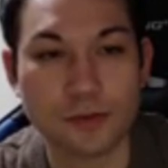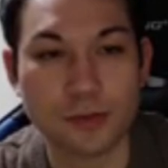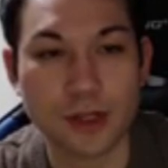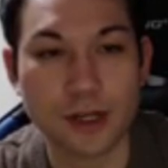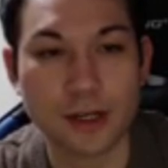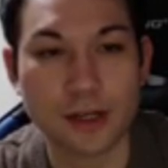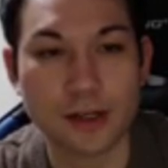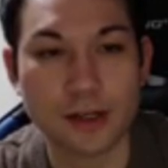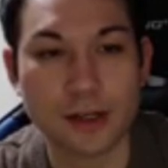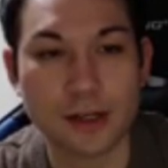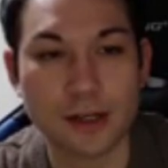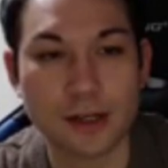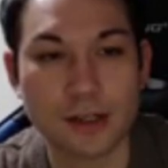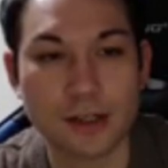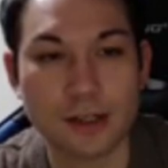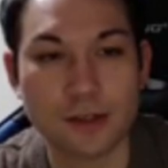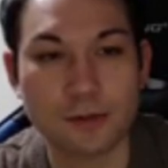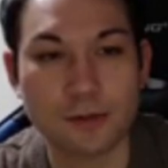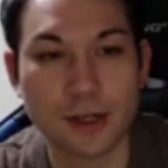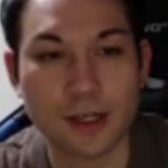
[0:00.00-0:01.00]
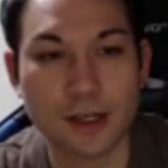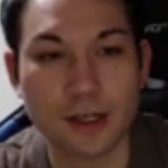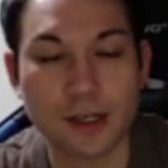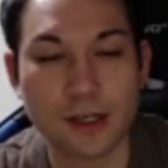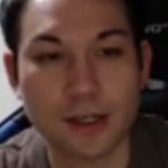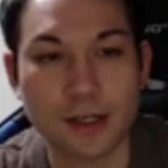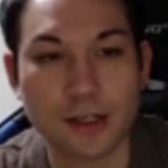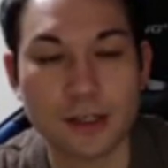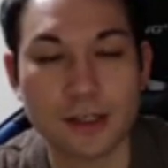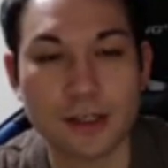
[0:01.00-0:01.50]
Black connects, white
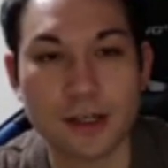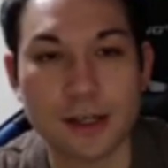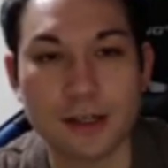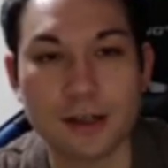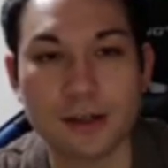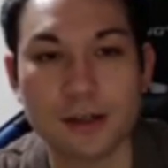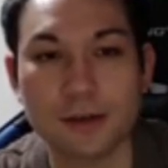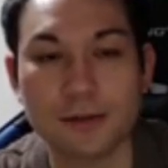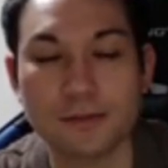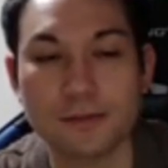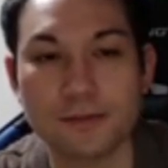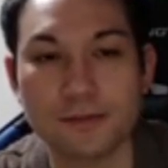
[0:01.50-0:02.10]
can extend.